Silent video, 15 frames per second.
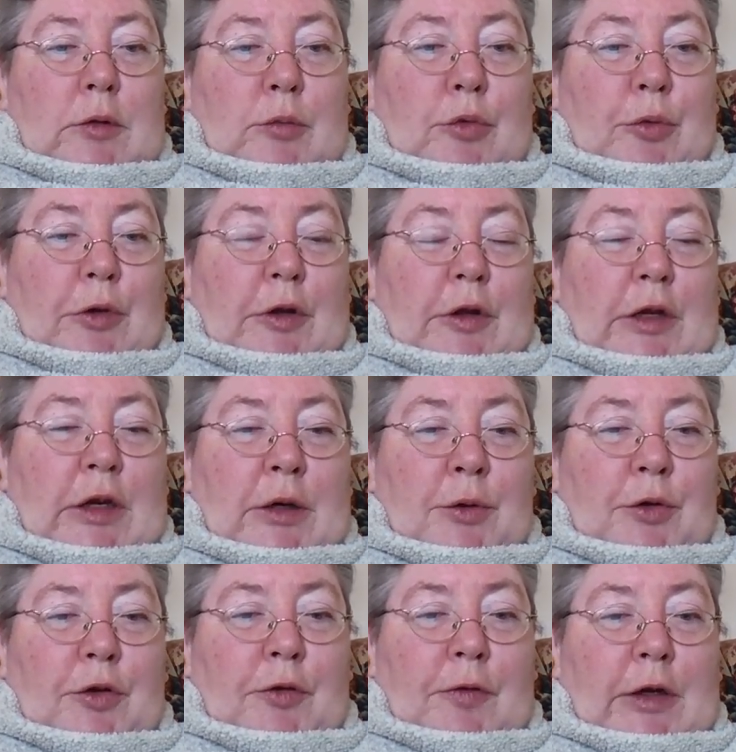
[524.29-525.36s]
between the
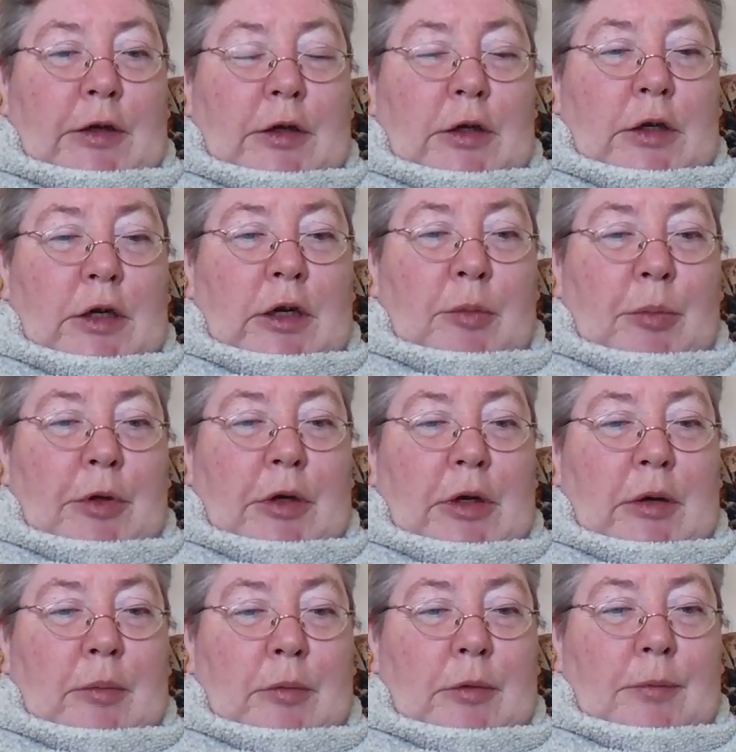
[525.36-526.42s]
hours of 8 and 9
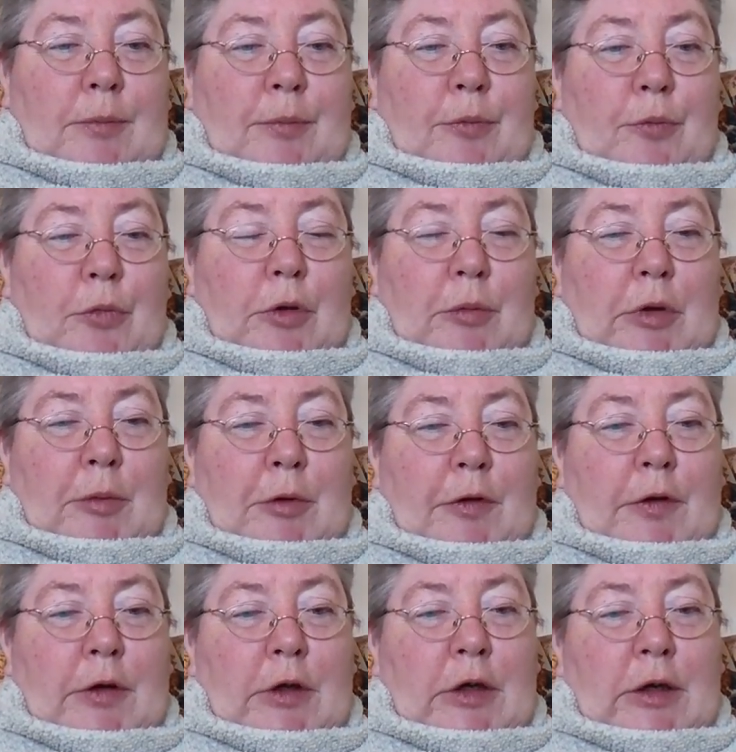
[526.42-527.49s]
p.m. when my
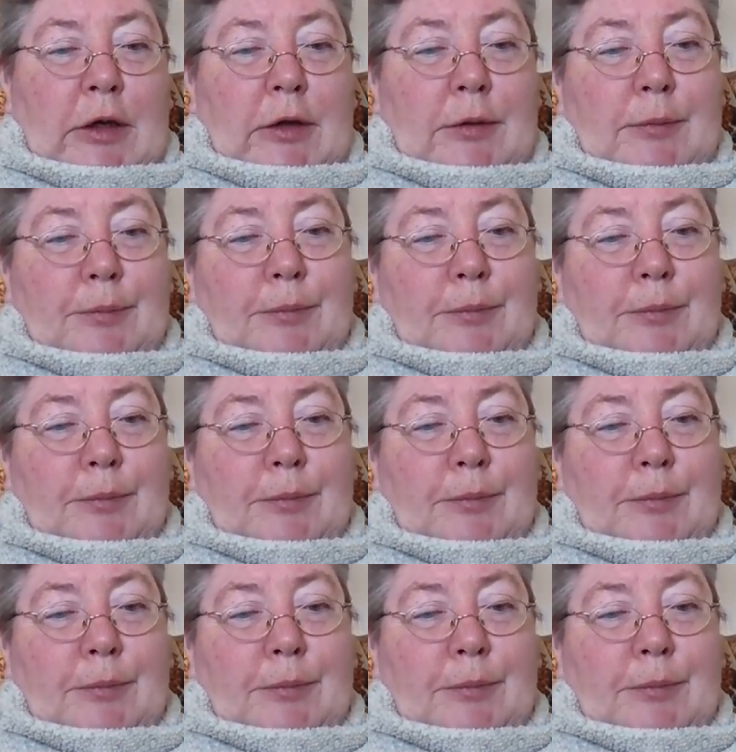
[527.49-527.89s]
mother died,